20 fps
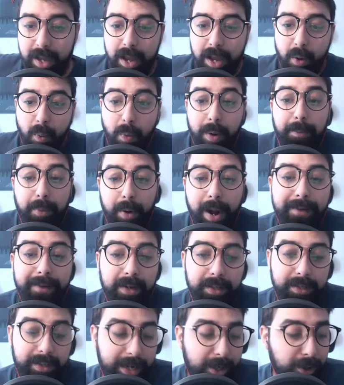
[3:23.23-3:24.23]
when
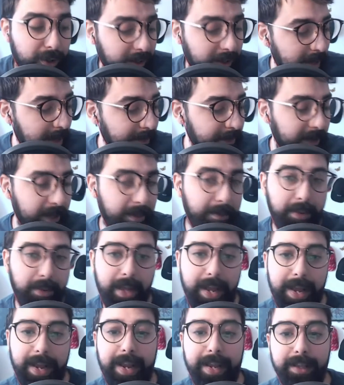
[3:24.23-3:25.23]
privatization comes into
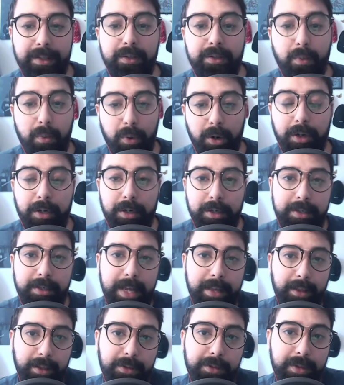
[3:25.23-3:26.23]
play it's the workers
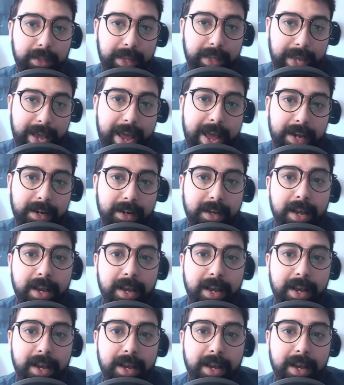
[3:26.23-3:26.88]
that lose in the end